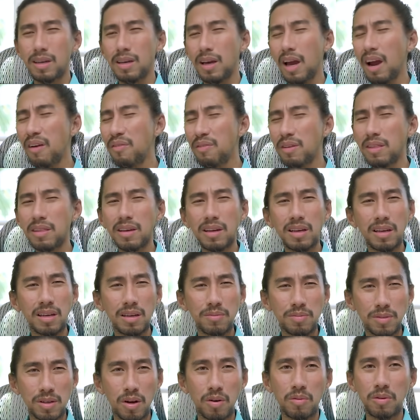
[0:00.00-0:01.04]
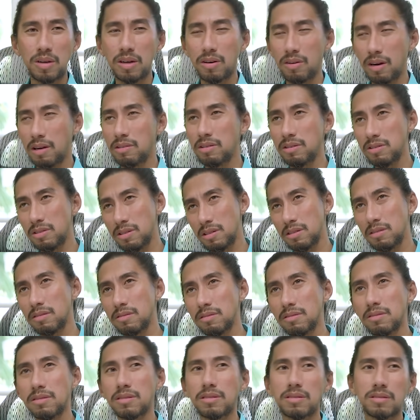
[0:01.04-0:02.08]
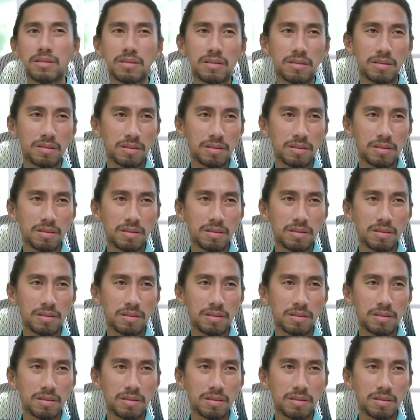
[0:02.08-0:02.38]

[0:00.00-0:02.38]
everything keeps going around in circles